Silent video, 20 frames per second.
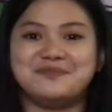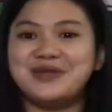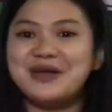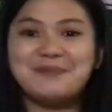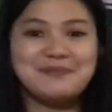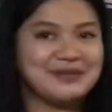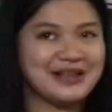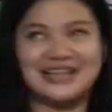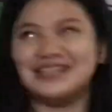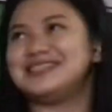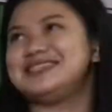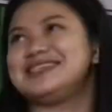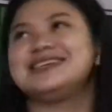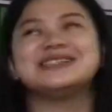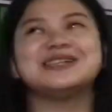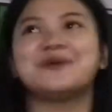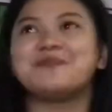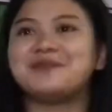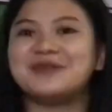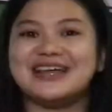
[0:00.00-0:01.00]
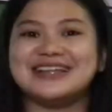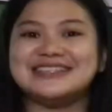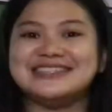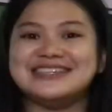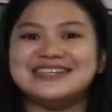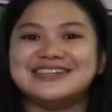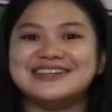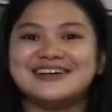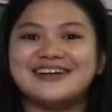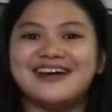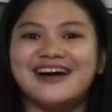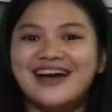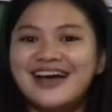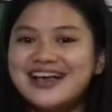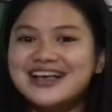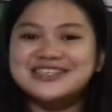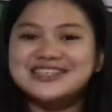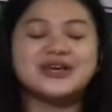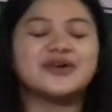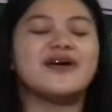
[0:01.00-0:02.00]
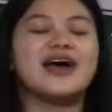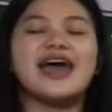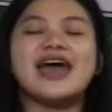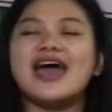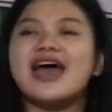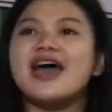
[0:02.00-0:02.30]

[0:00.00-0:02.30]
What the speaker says: Be a plantito, so